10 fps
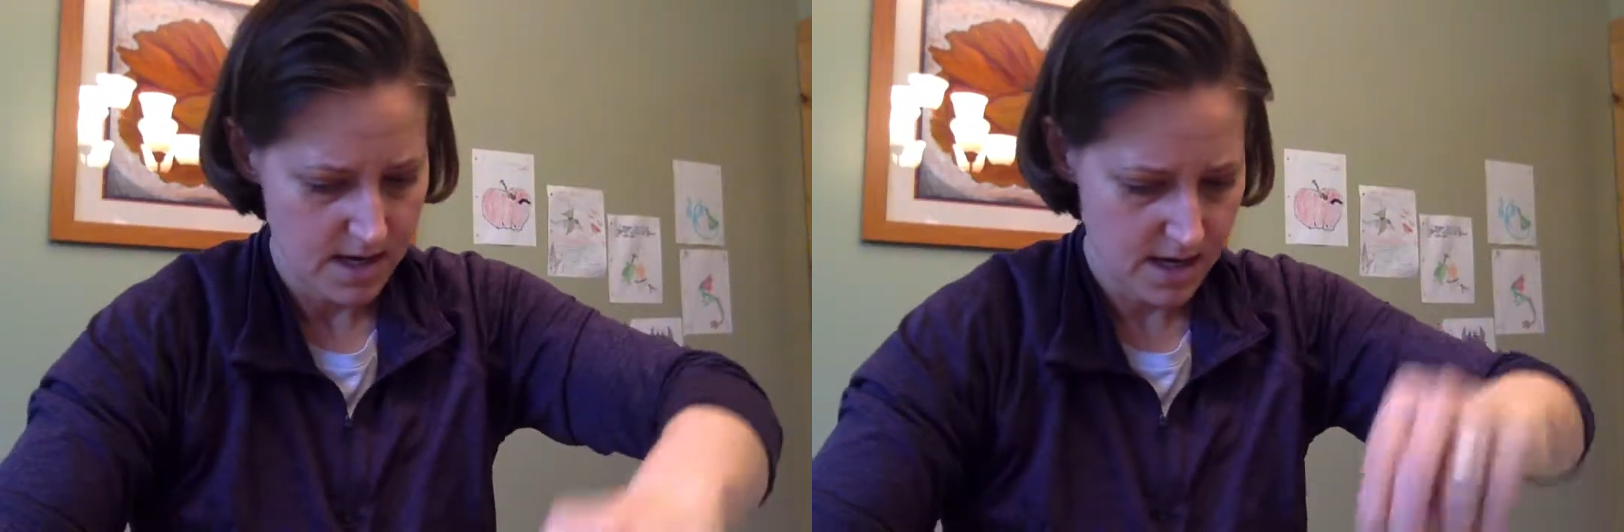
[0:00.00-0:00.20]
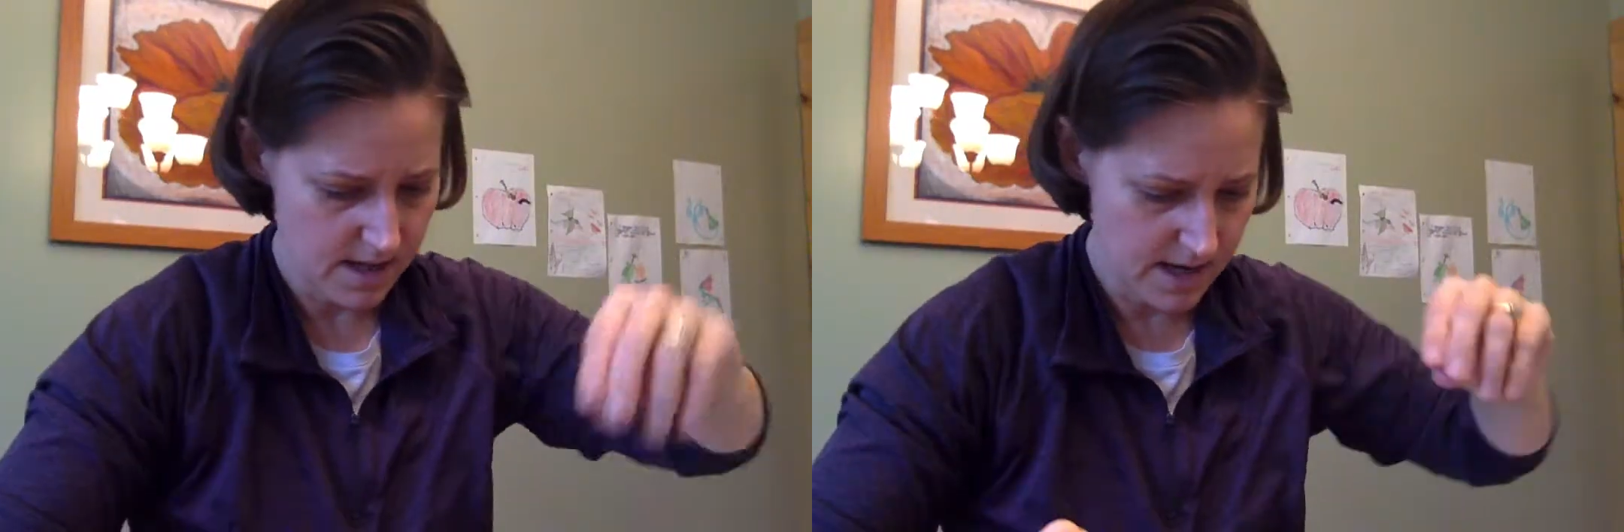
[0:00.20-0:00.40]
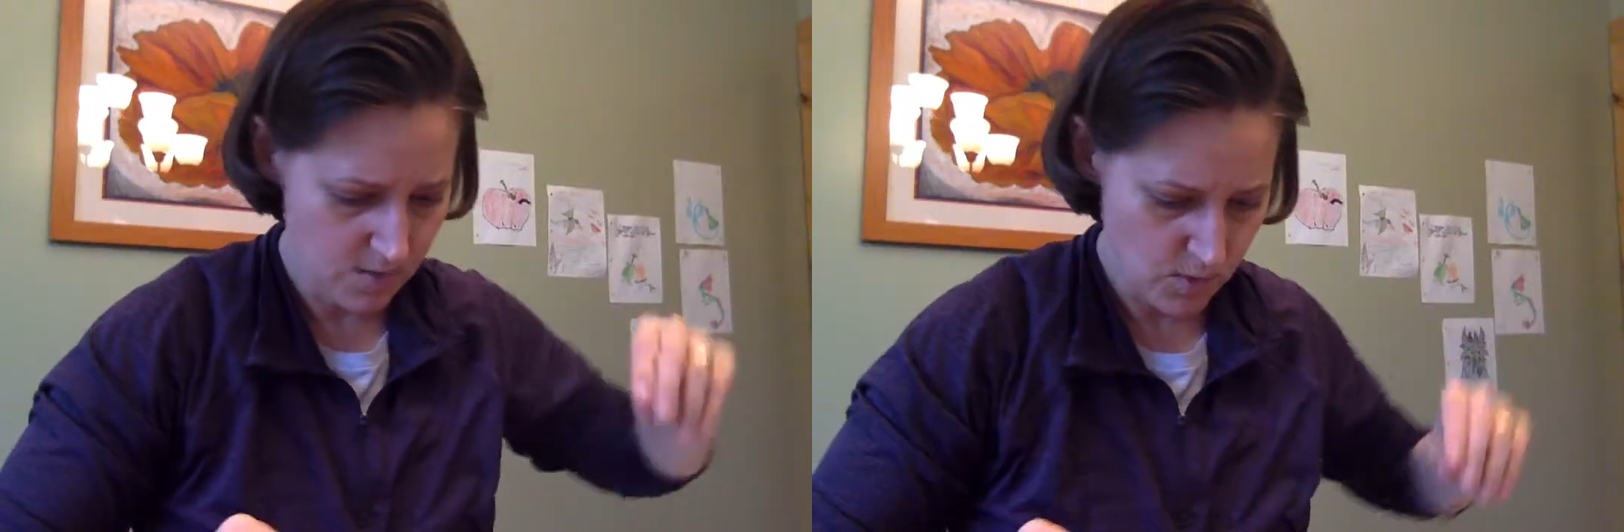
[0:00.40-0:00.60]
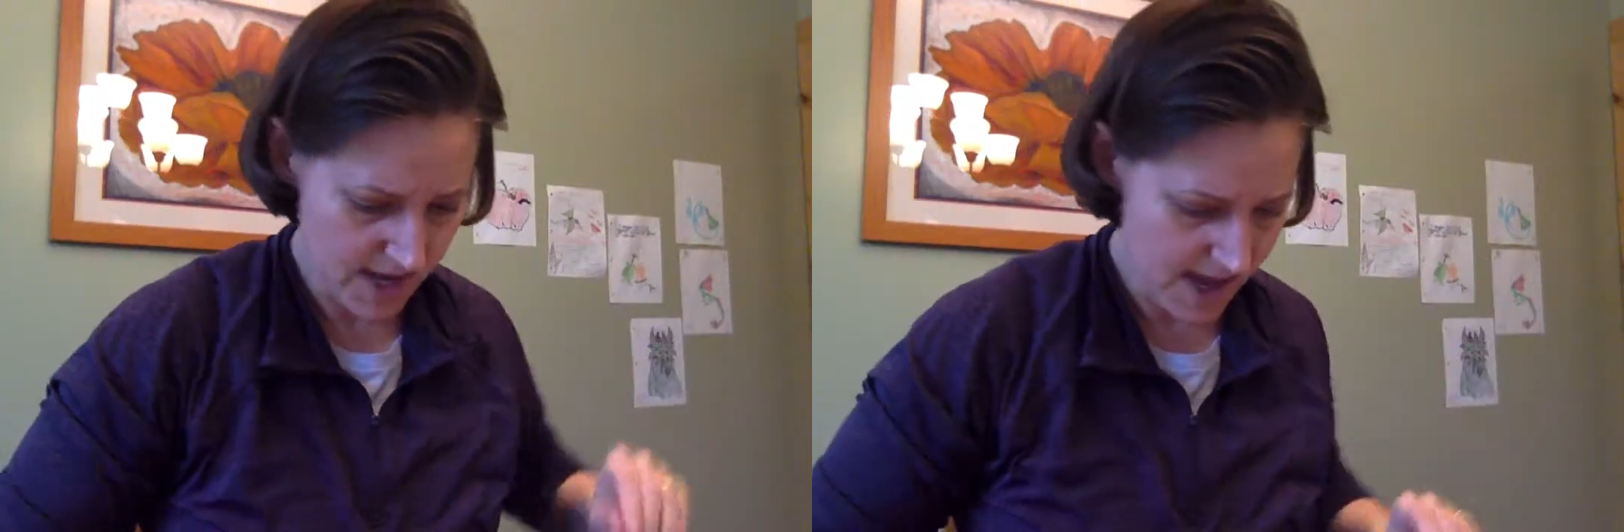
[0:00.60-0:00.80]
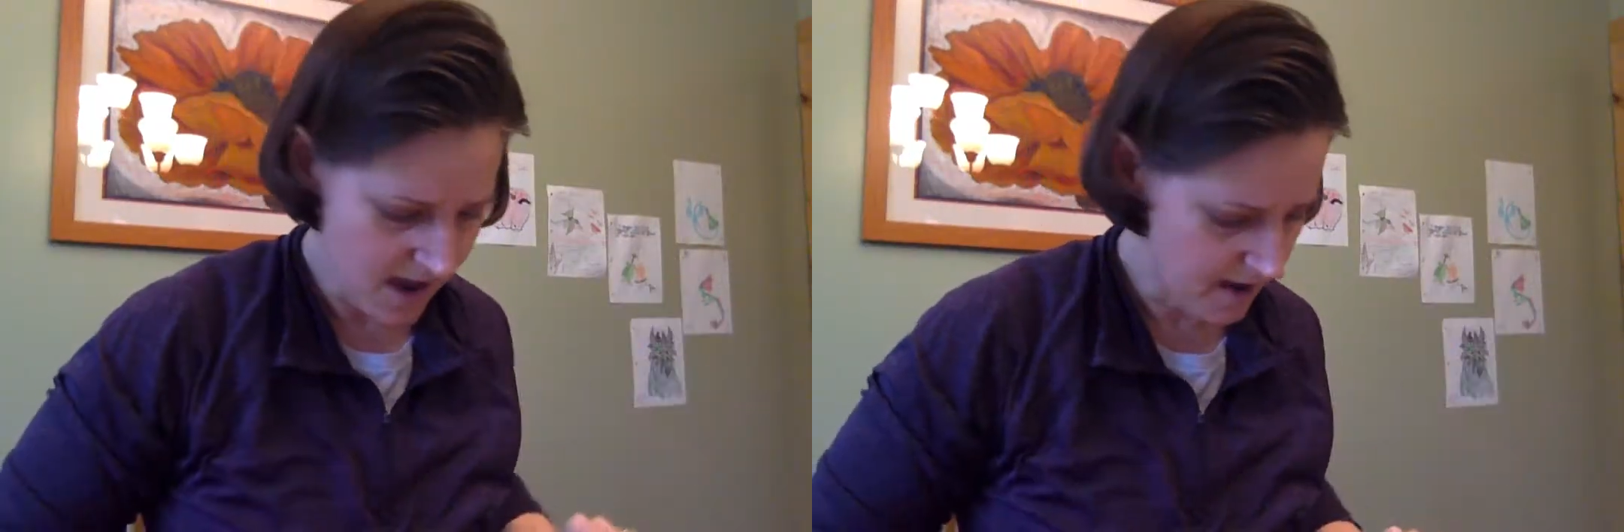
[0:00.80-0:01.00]
And then we
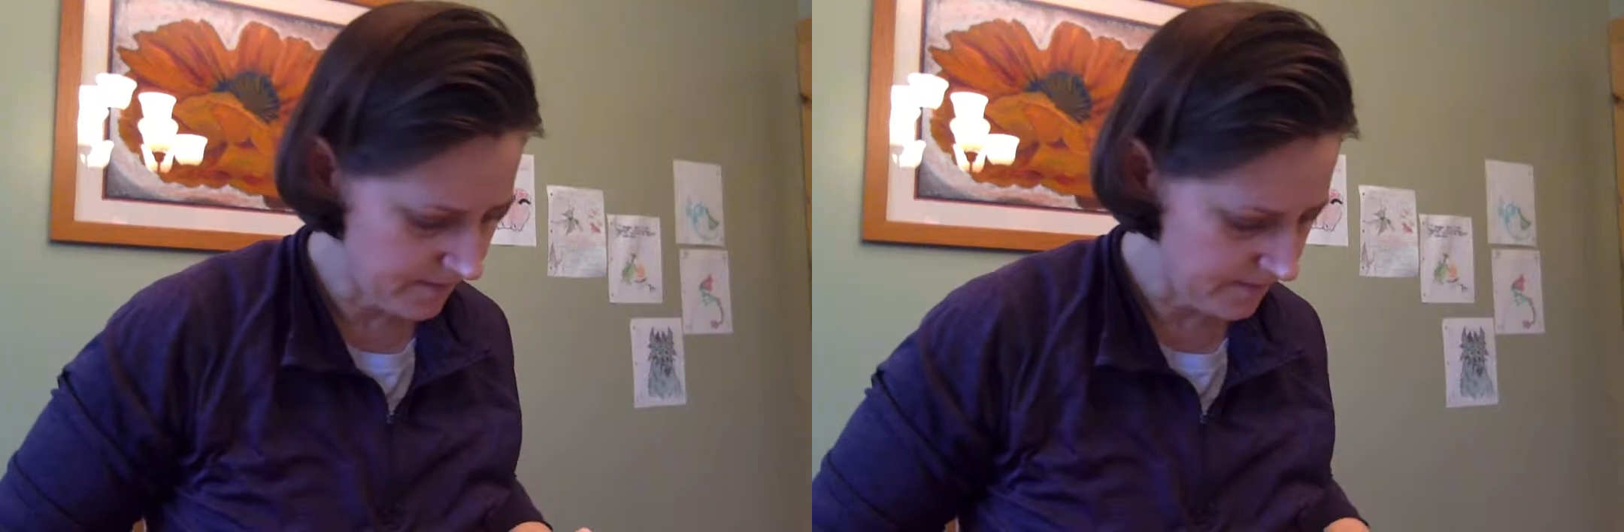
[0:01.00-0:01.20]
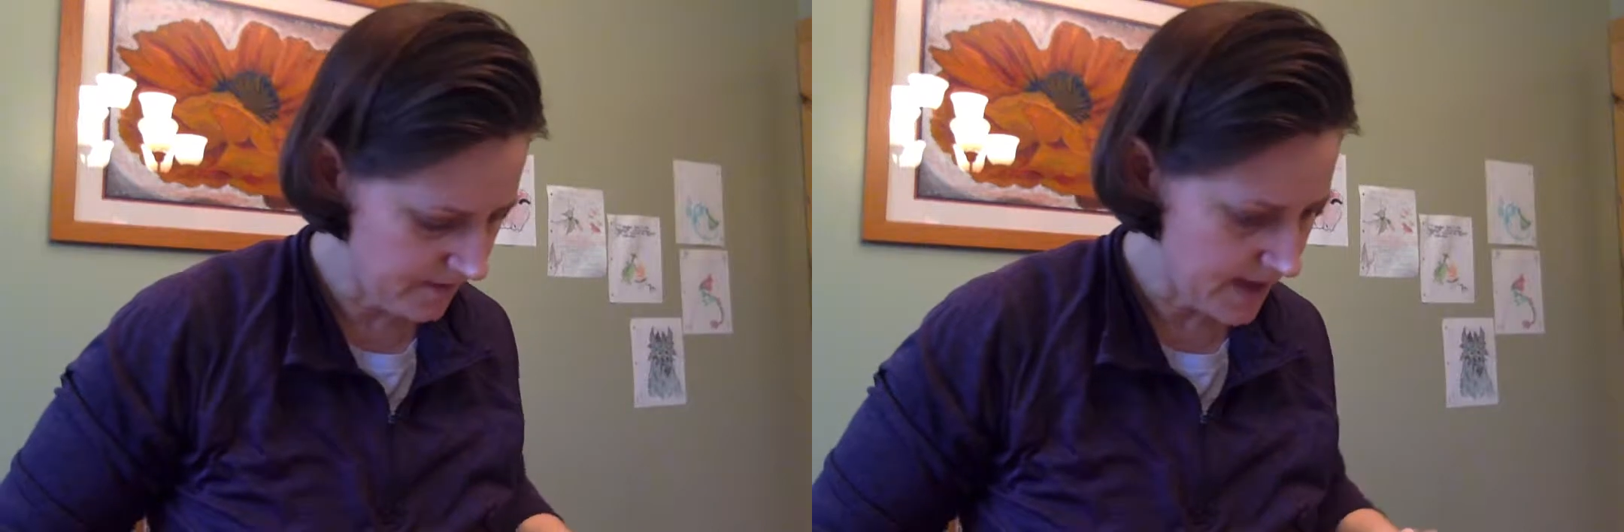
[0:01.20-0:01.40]
have